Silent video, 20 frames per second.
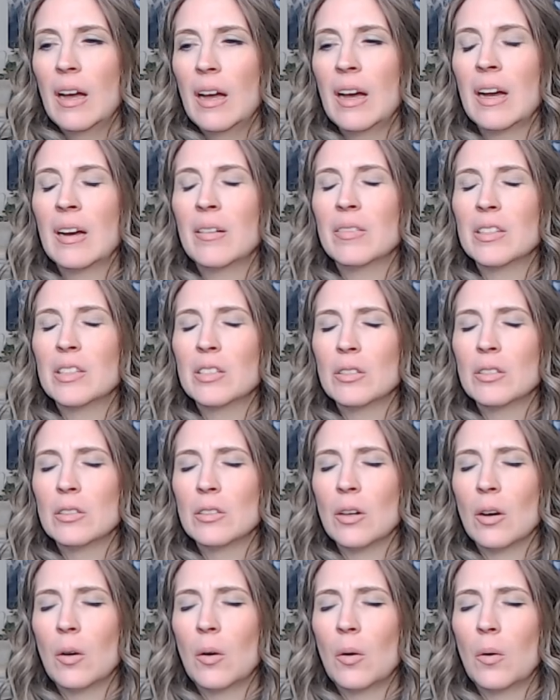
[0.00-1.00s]
have
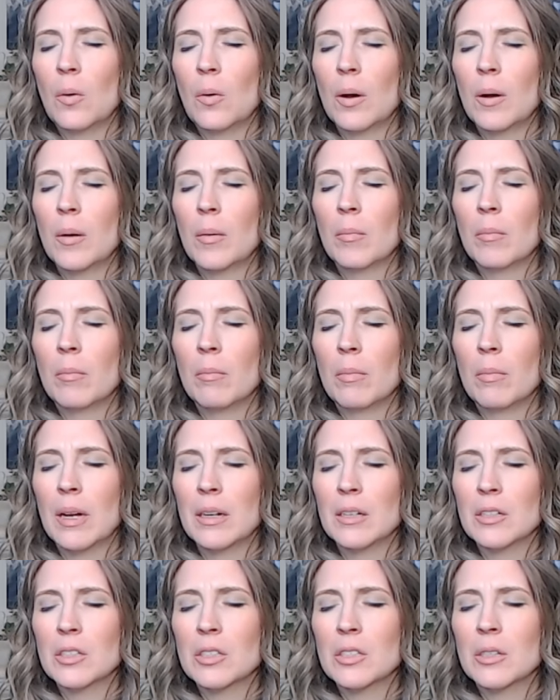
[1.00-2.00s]
so
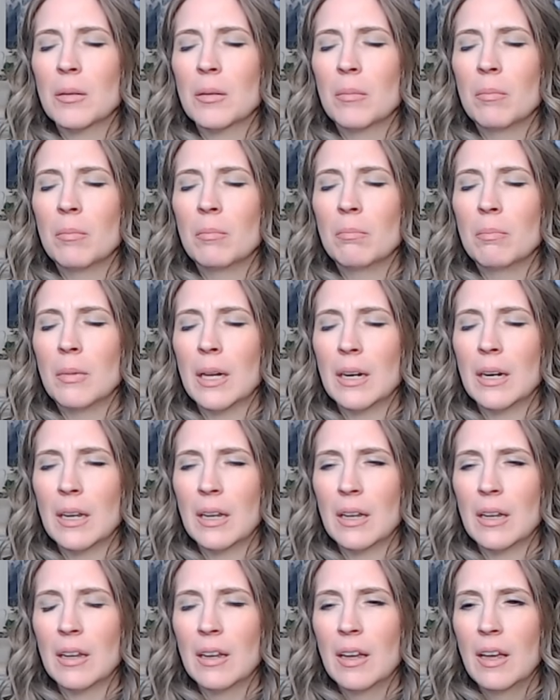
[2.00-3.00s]
much
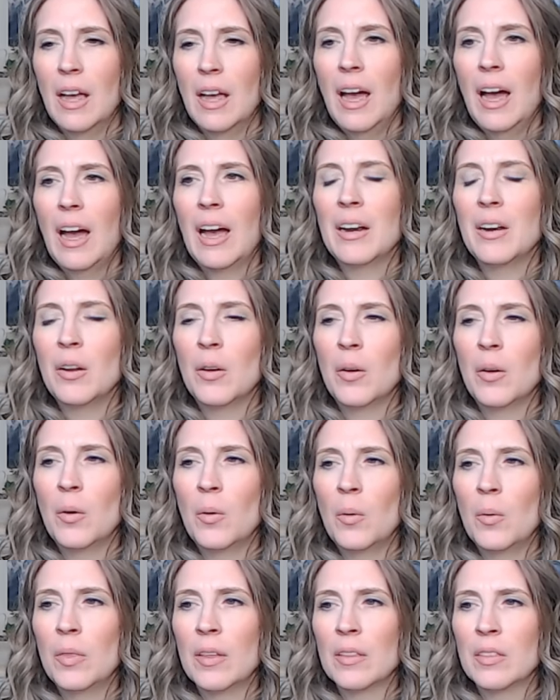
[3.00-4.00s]
money. I
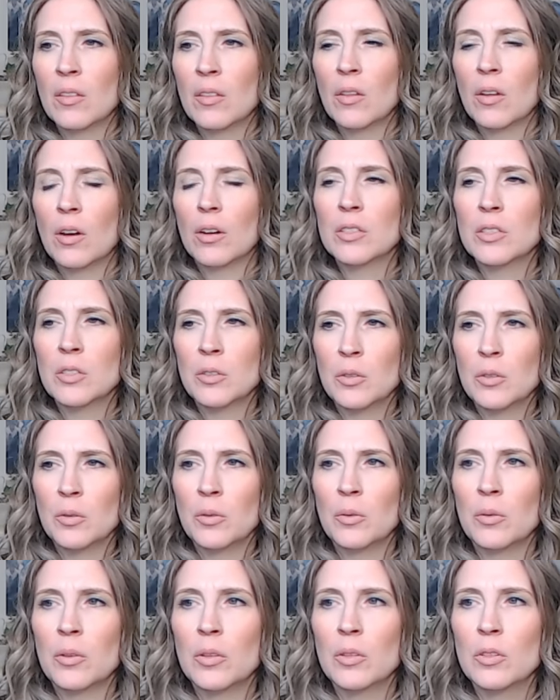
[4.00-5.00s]
know that the
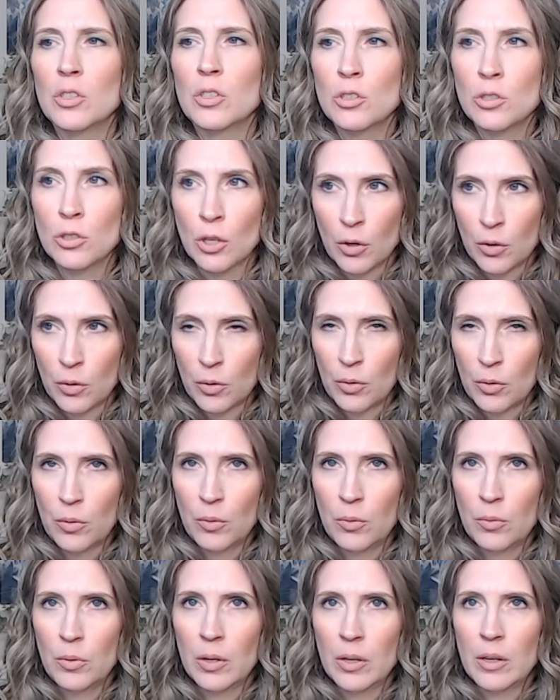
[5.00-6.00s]
lawsuit
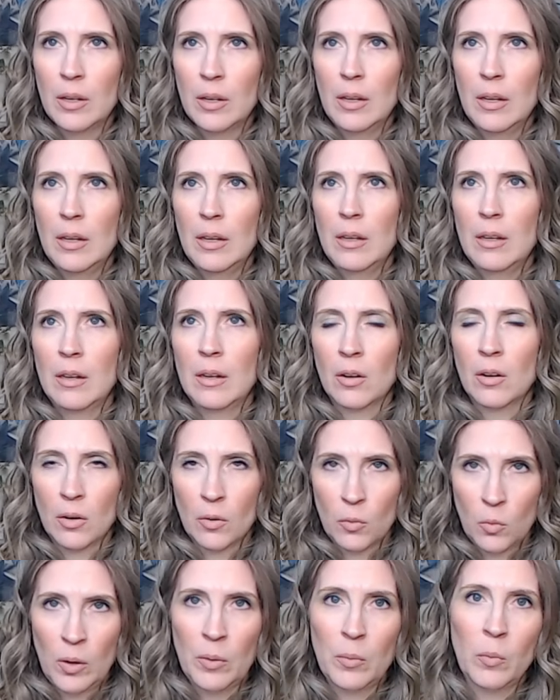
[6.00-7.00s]
showed,
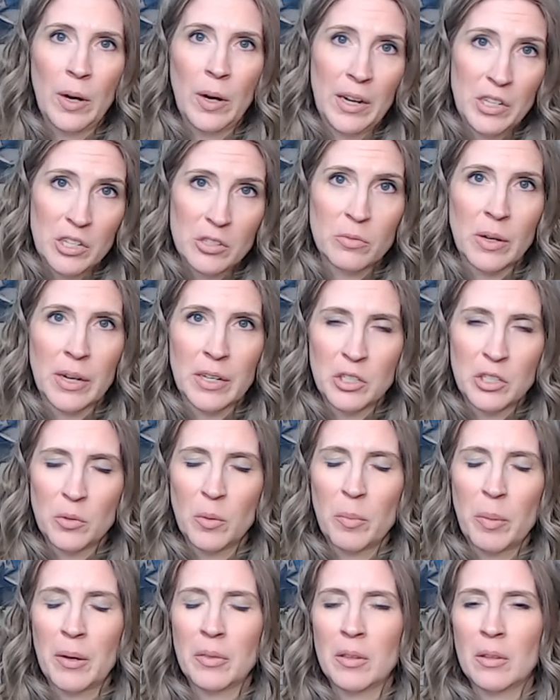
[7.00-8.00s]
or what, what I just read you
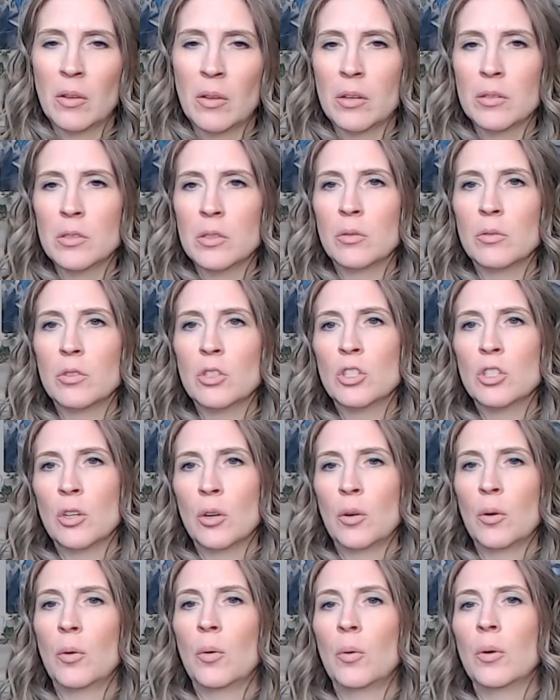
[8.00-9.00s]
about the lawsuit
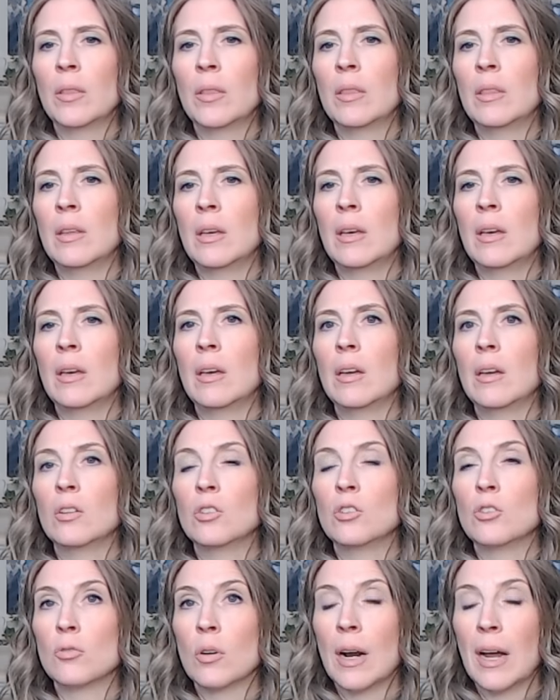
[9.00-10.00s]
showed the
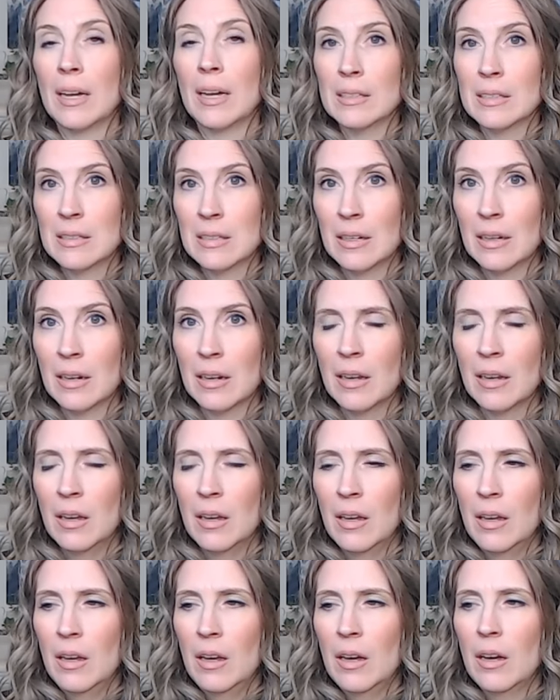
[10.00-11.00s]
drastic
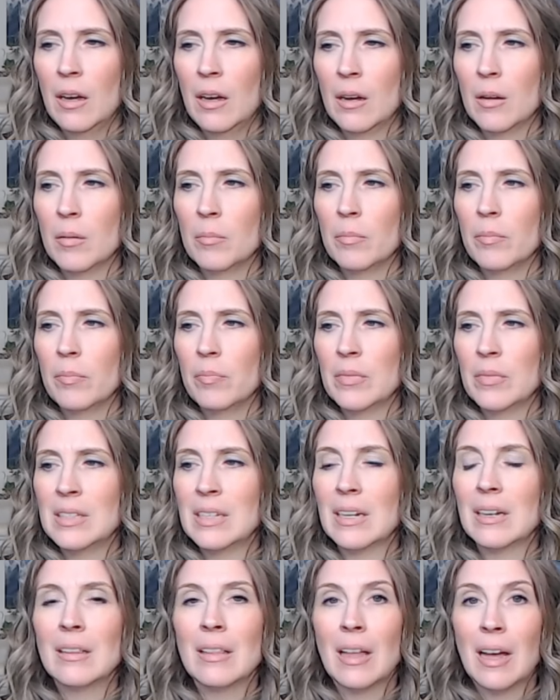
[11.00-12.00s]
um,
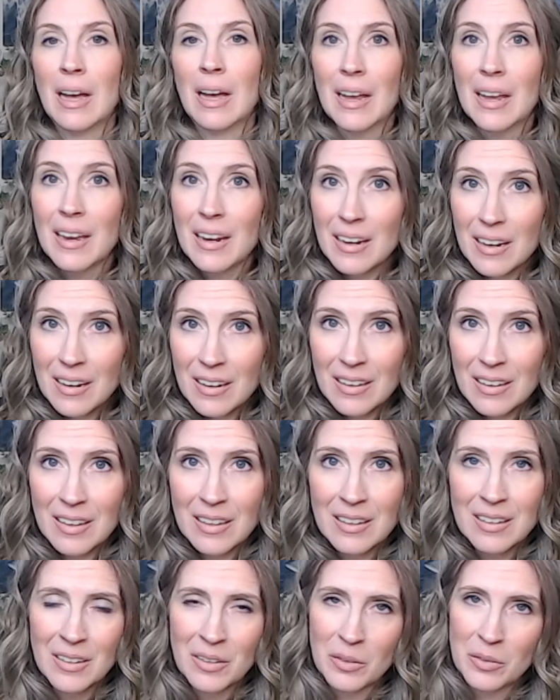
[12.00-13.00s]
decline
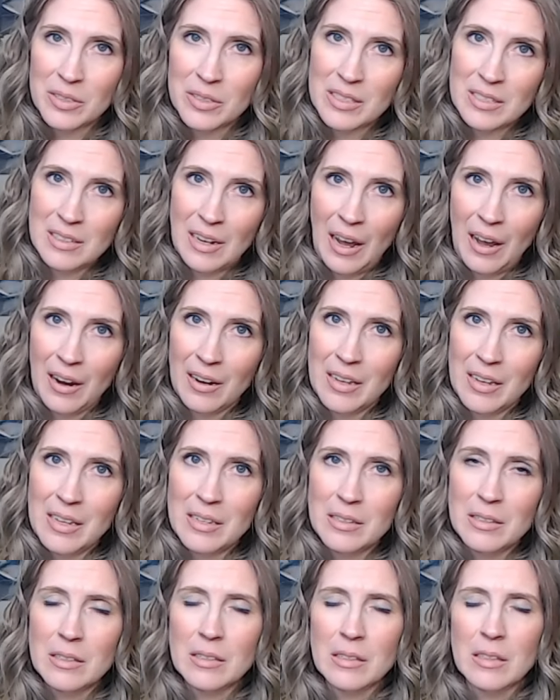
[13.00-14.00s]
in Hill's
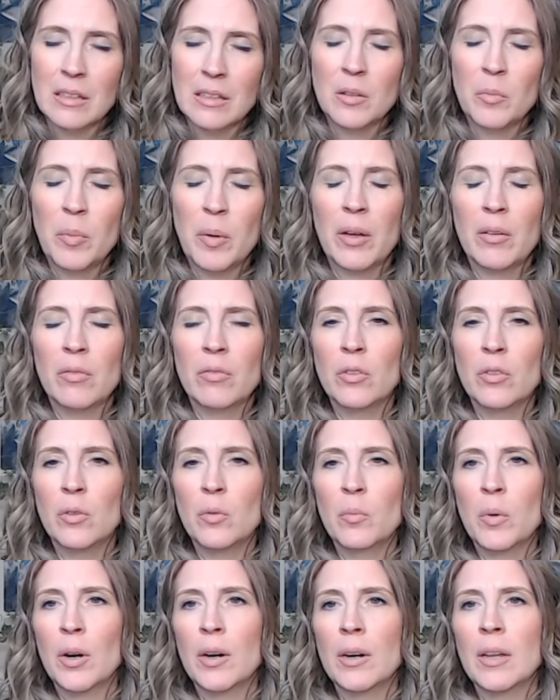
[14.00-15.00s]
status in the pet
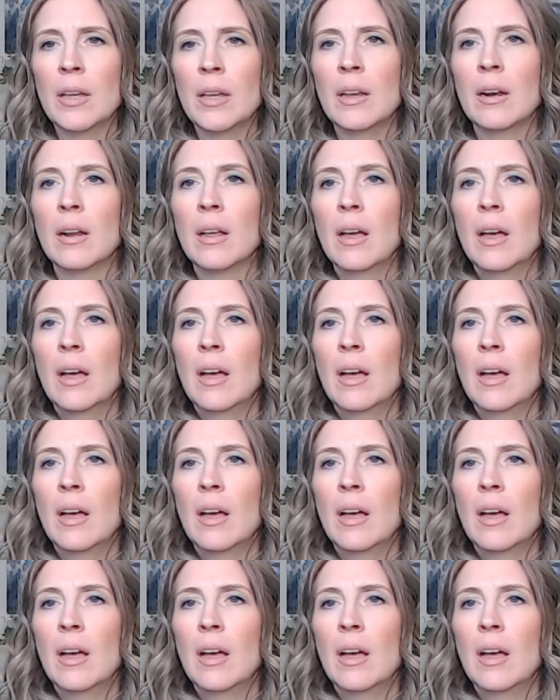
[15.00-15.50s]
food market.